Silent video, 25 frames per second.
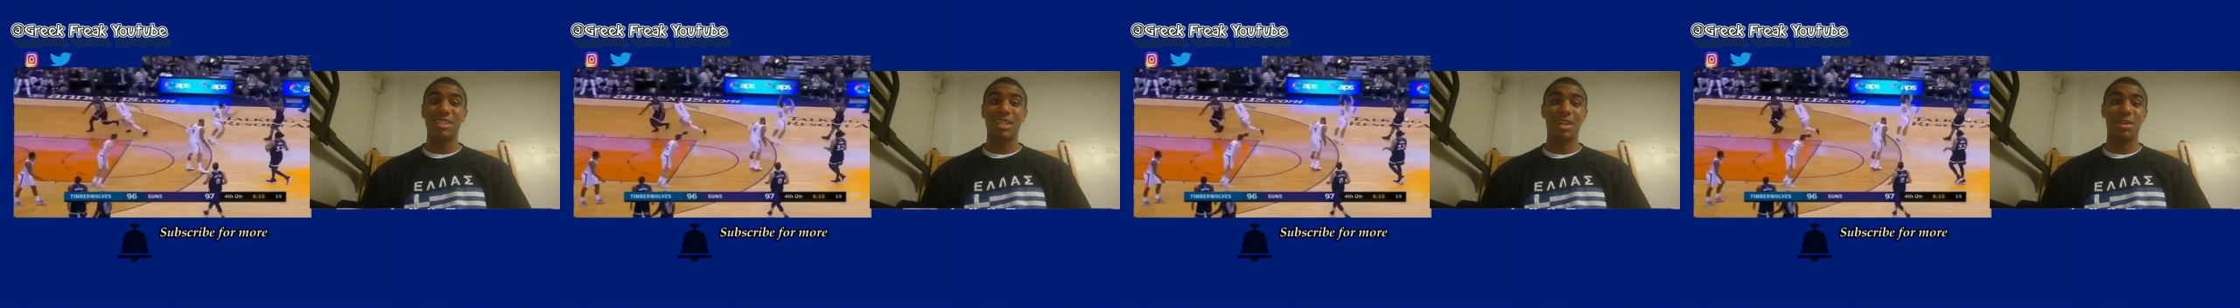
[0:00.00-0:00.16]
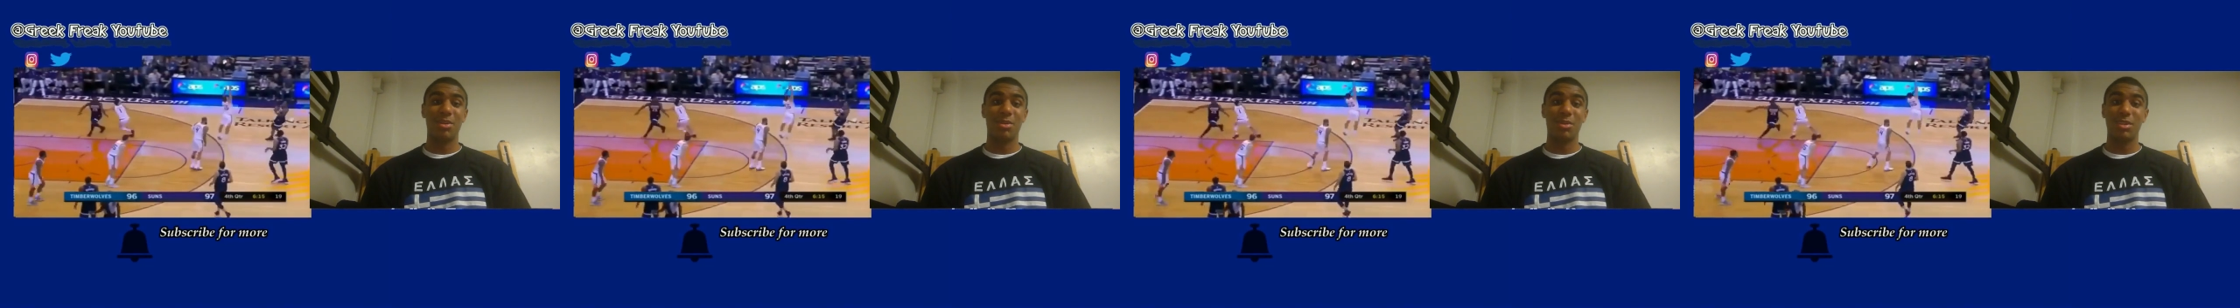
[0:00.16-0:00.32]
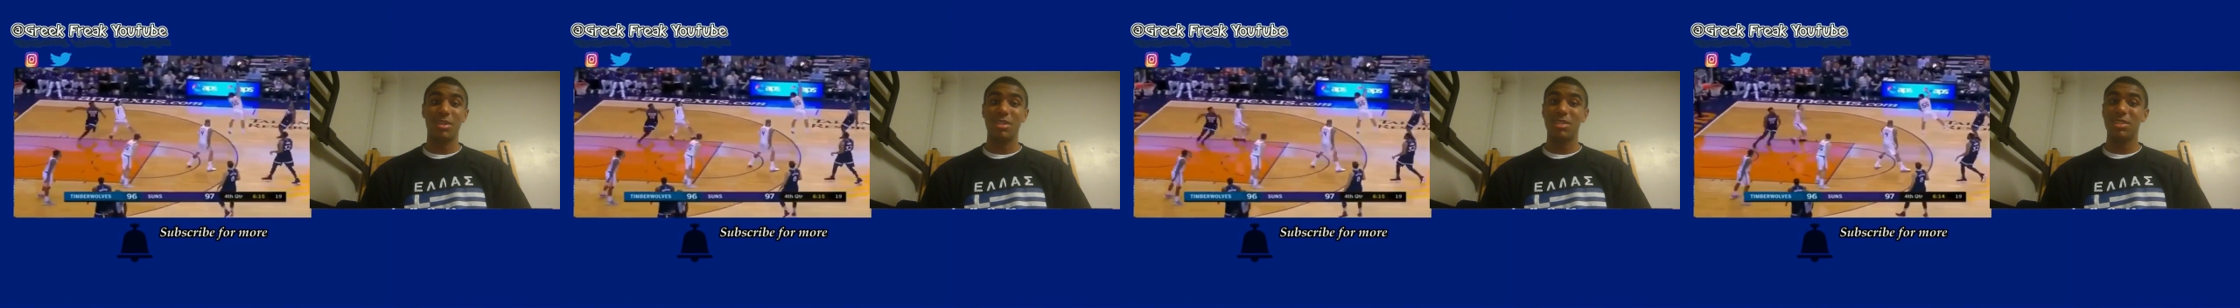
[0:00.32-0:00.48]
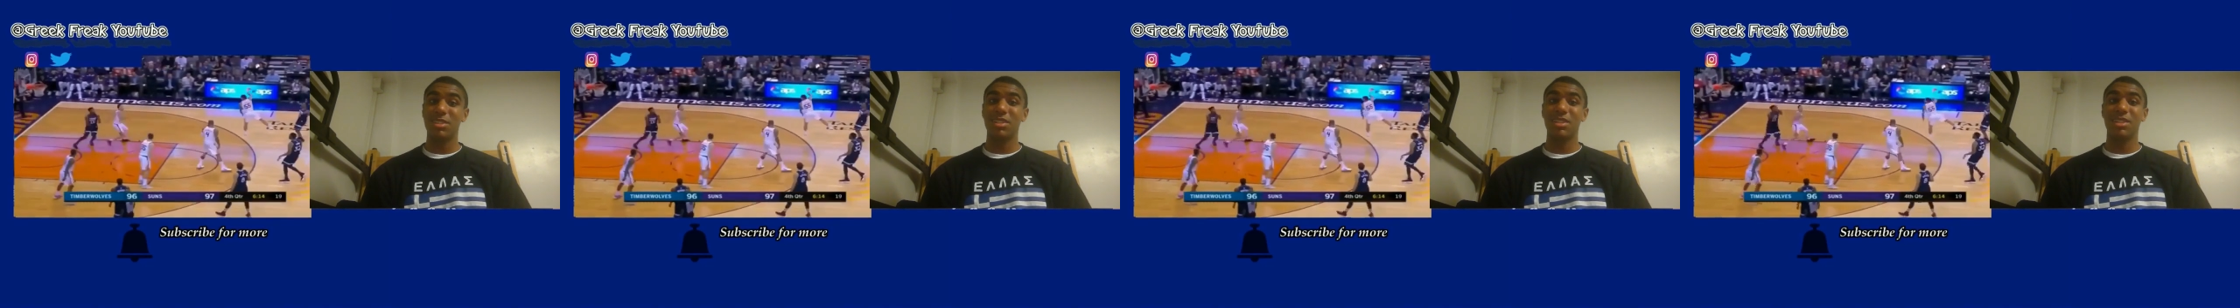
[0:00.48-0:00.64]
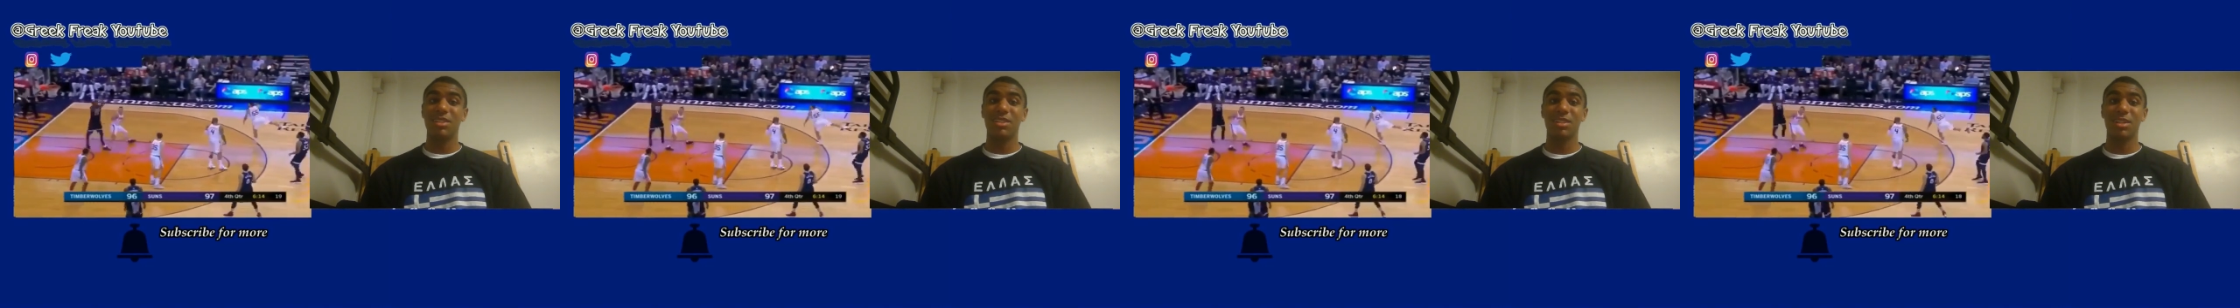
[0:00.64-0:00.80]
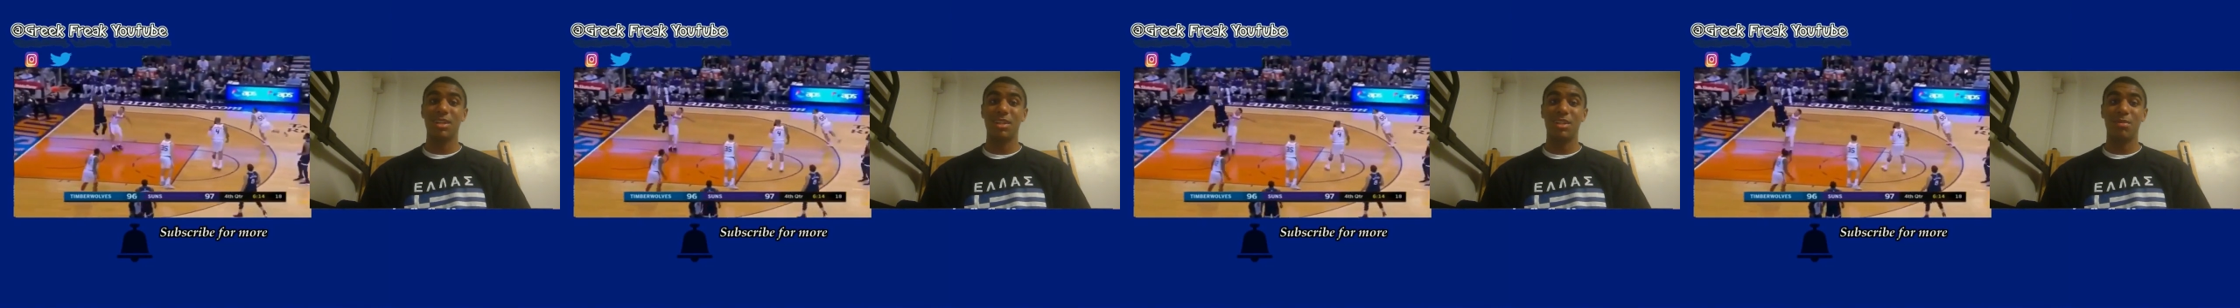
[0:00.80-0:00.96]
that risk
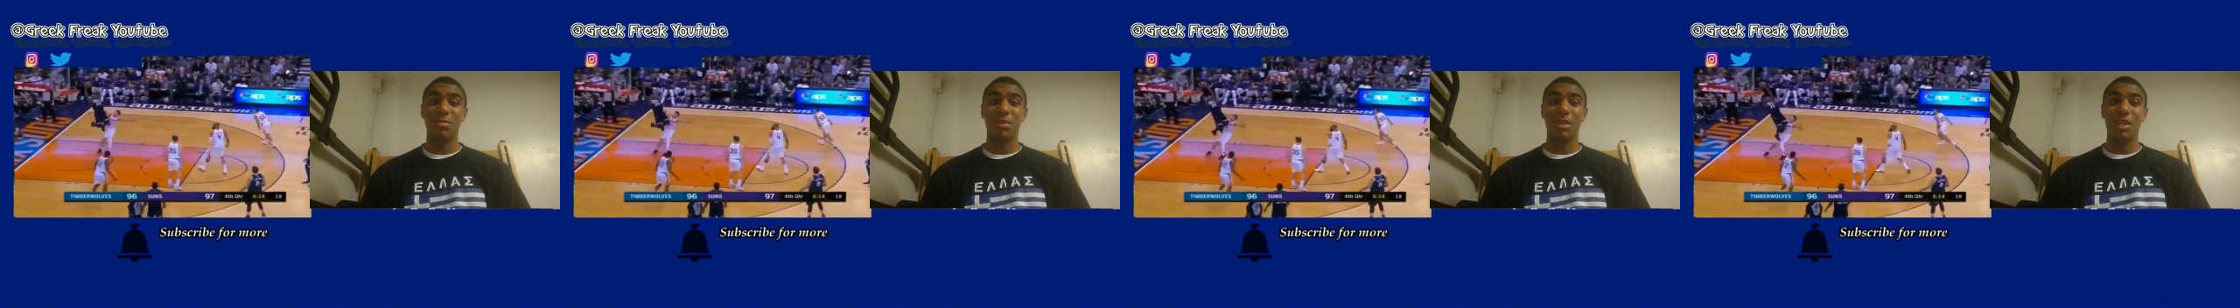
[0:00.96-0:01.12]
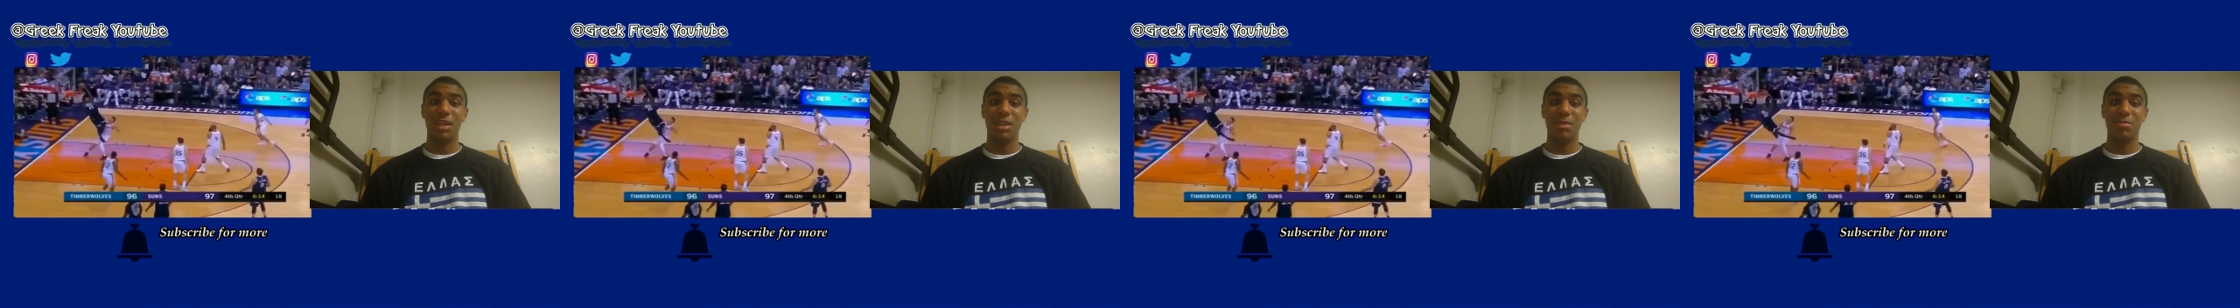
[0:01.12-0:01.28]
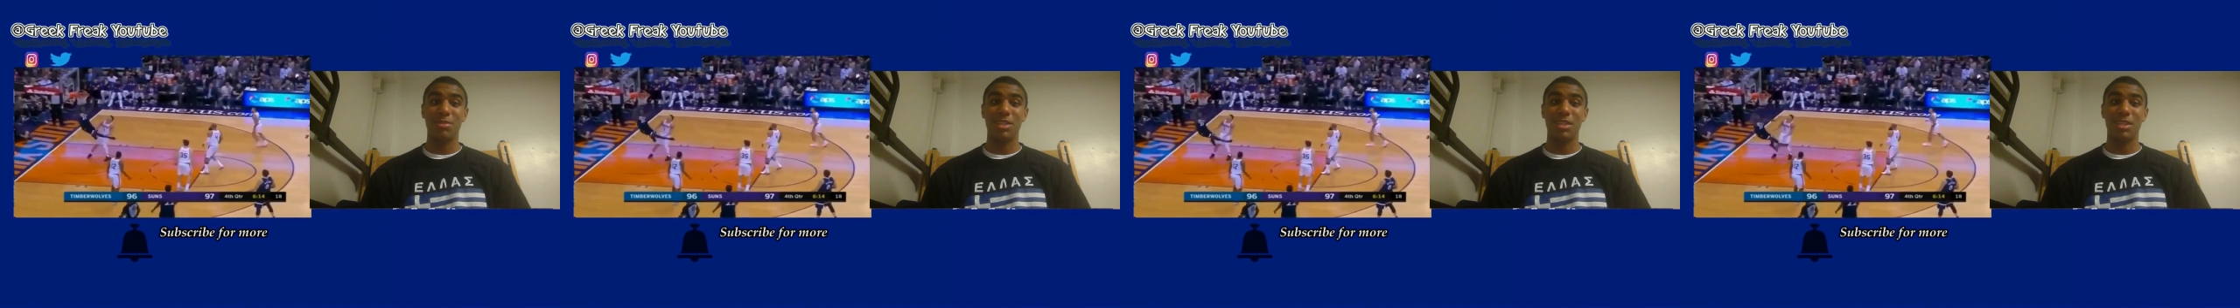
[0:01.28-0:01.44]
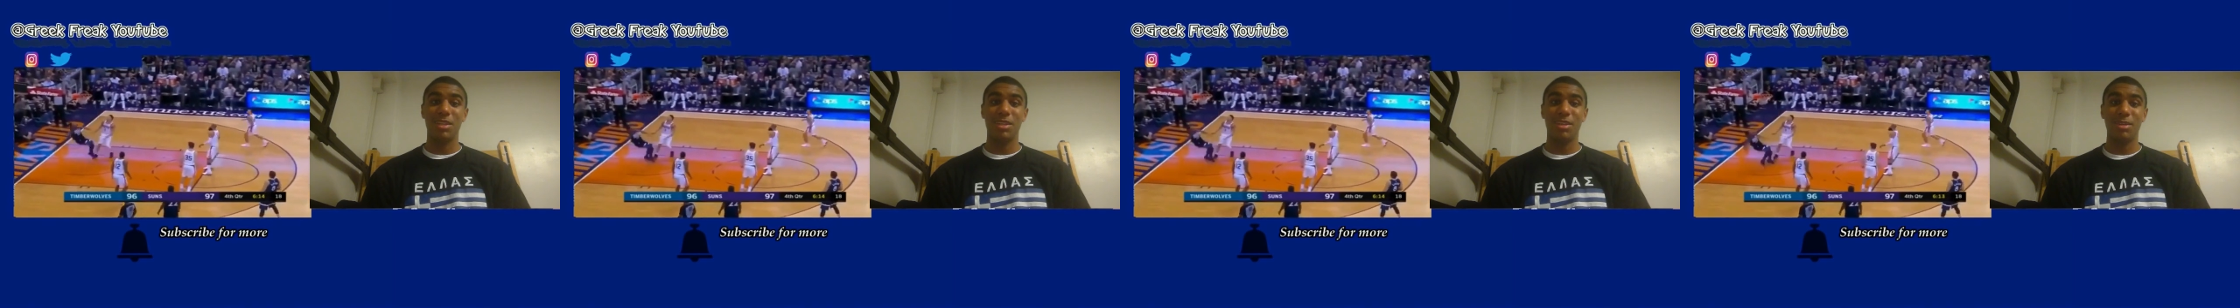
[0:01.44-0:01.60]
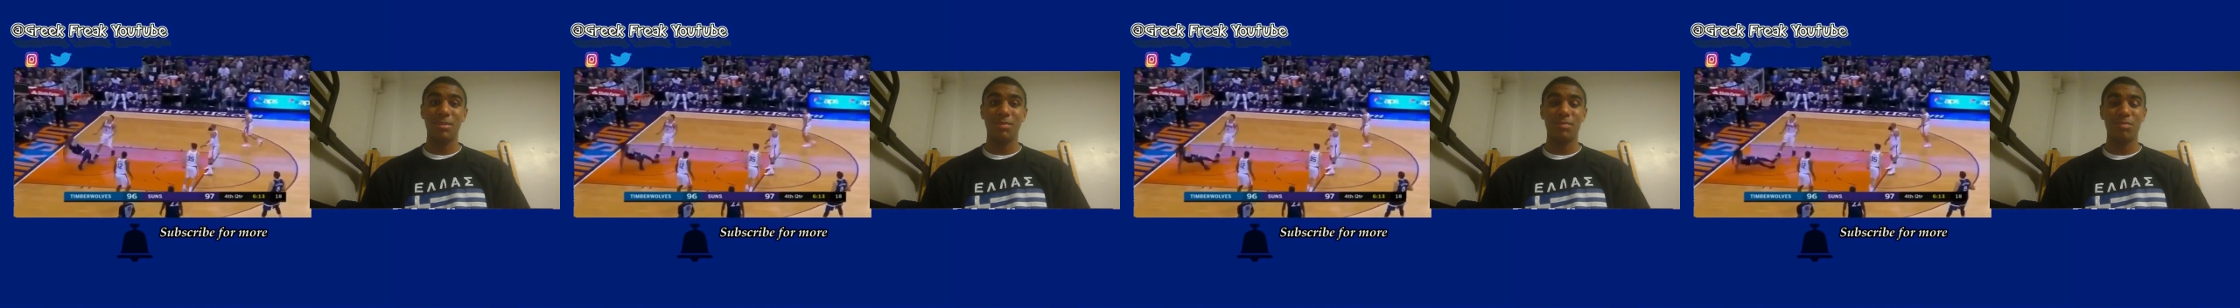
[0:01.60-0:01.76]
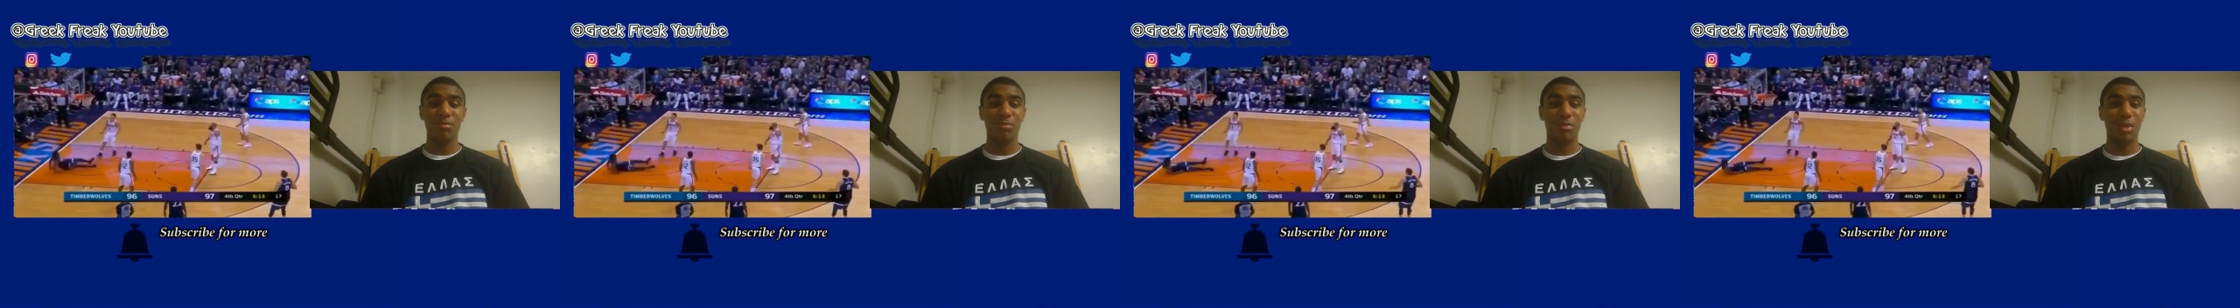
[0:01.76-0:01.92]
is going to be up to
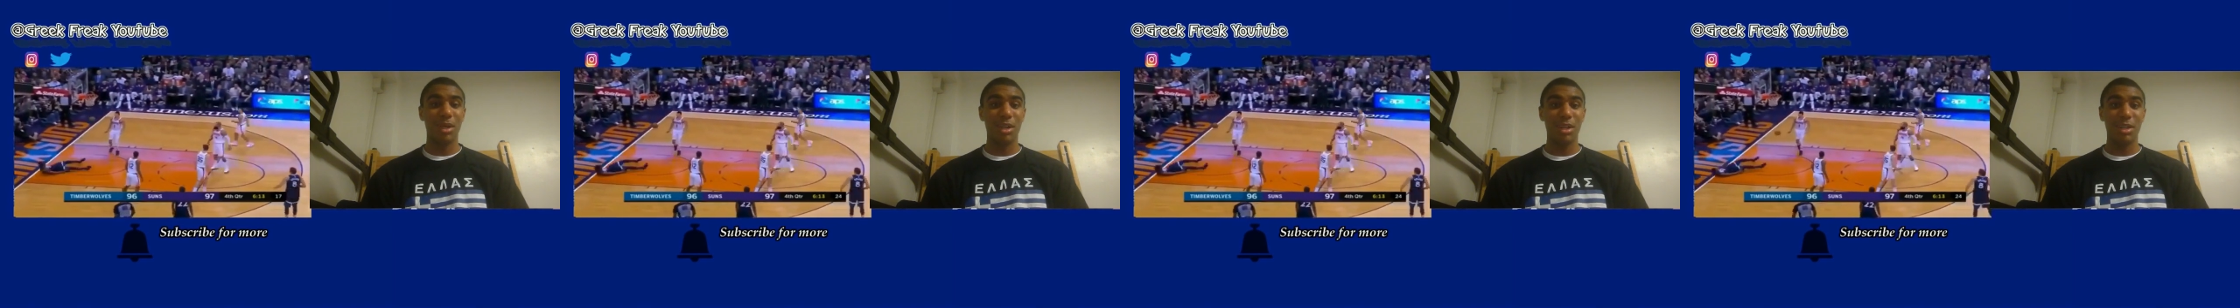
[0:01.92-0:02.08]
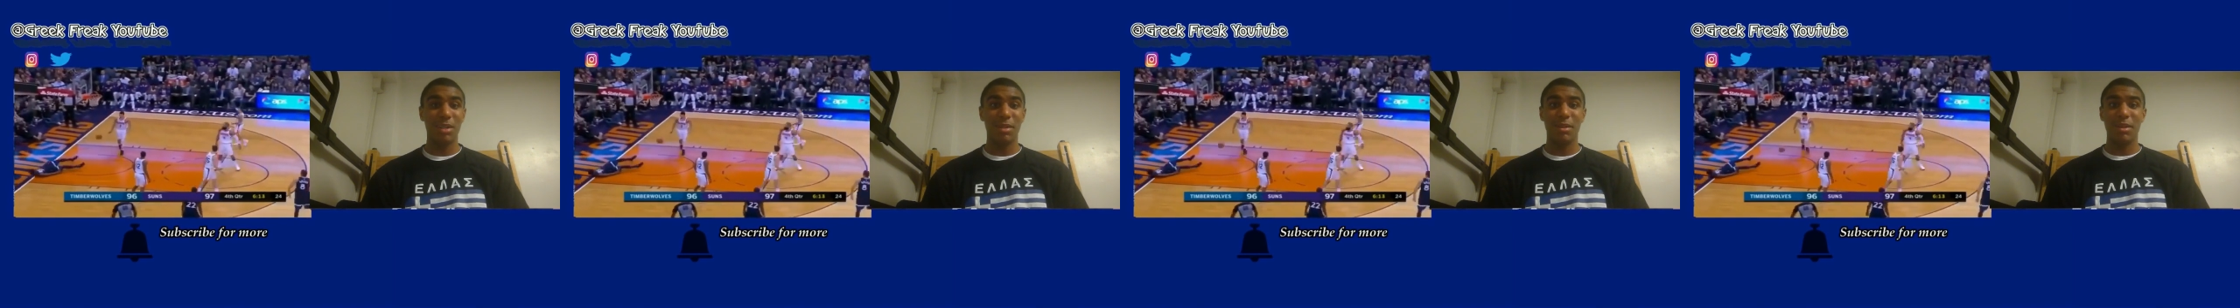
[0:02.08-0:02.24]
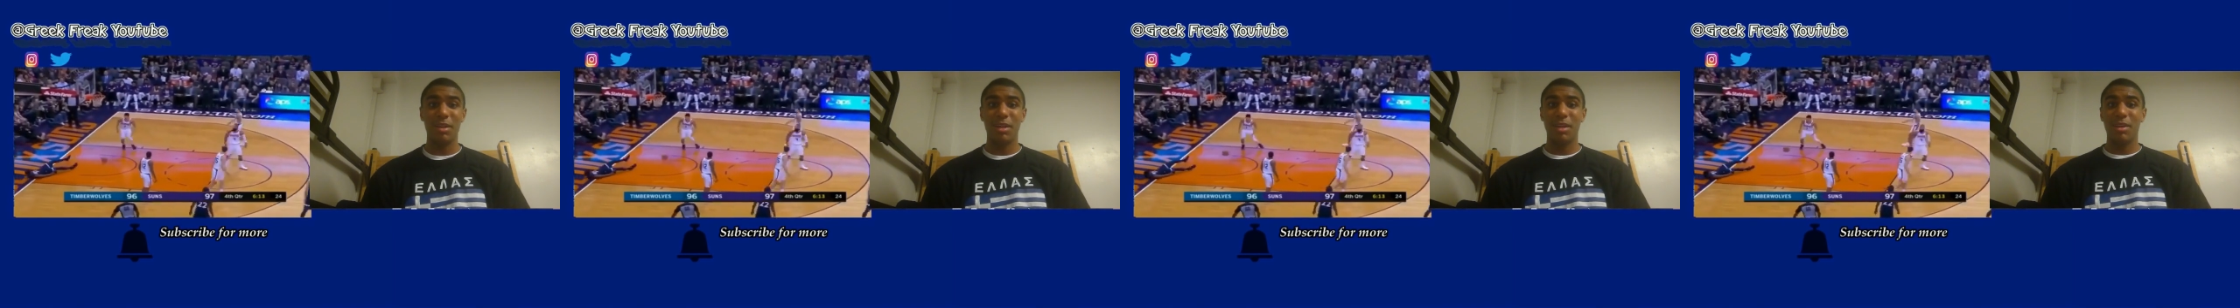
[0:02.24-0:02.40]
them, but